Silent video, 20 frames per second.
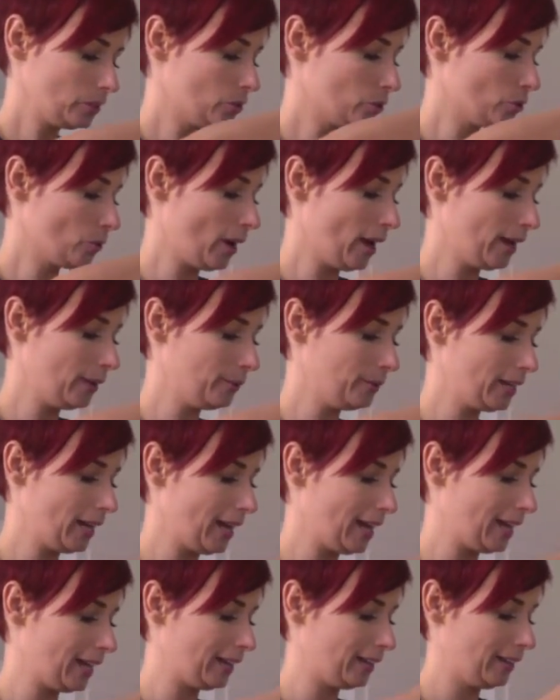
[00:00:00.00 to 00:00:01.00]
So I would
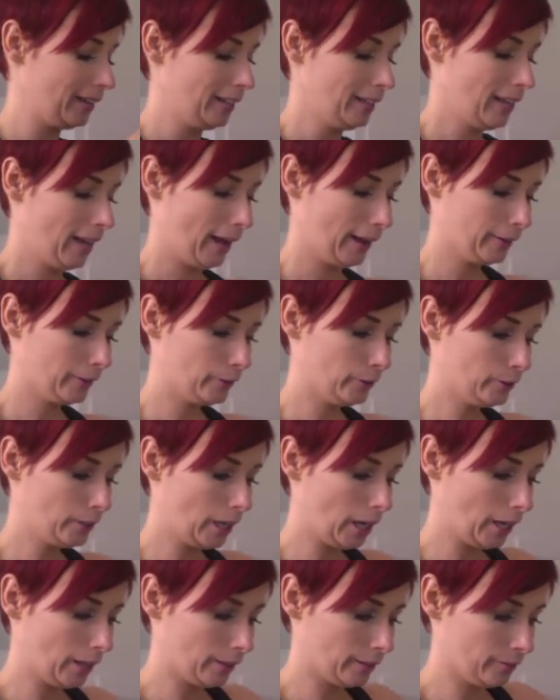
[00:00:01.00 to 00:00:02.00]
add a good
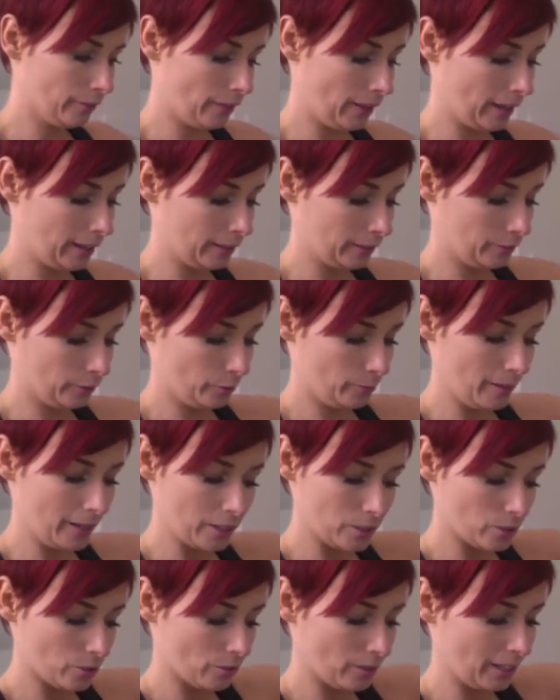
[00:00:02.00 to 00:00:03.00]
glug of that. If you're
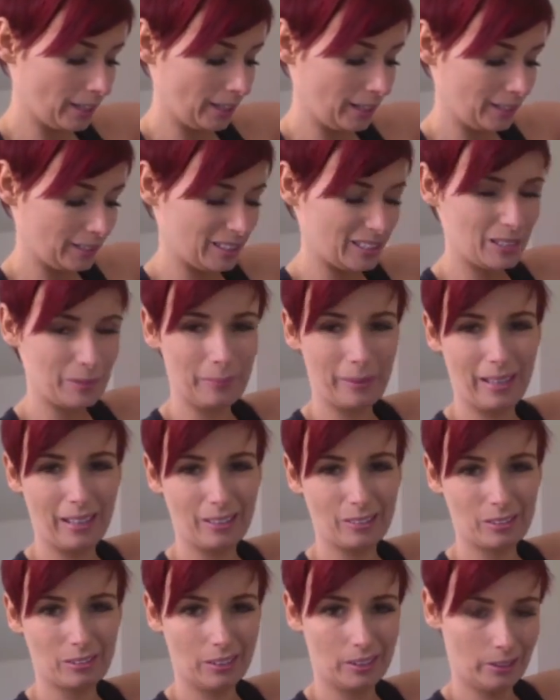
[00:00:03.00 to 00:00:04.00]
measuring it, it's
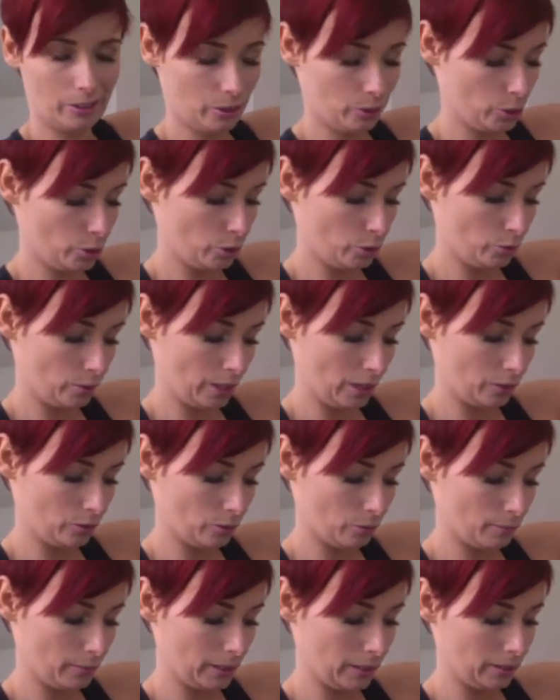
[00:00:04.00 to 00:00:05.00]
about, I don't know,
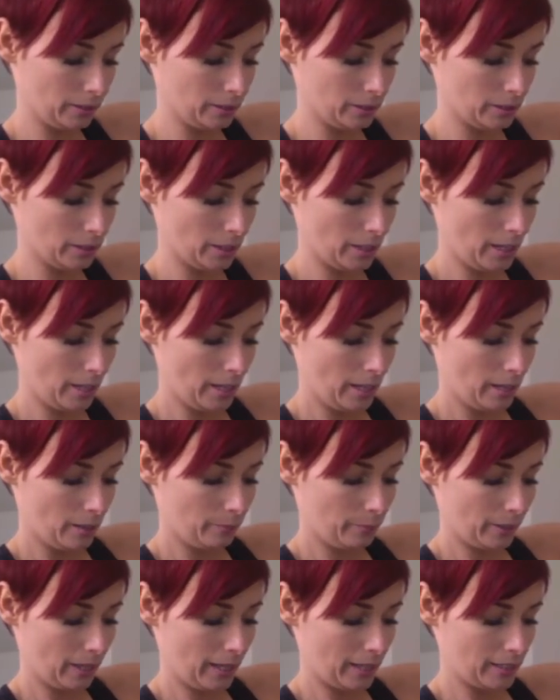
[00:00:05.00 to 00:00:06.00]
200-300 mils,
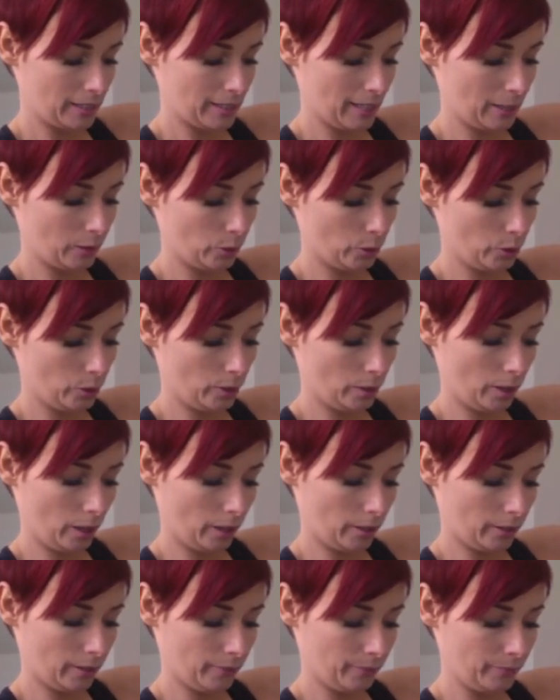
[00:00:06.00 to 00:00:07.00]
but I just add a good
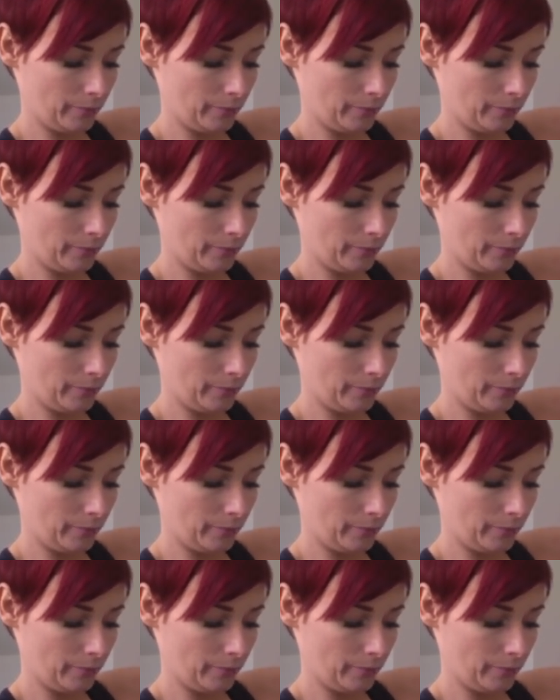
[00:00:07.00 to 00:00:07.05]
glug.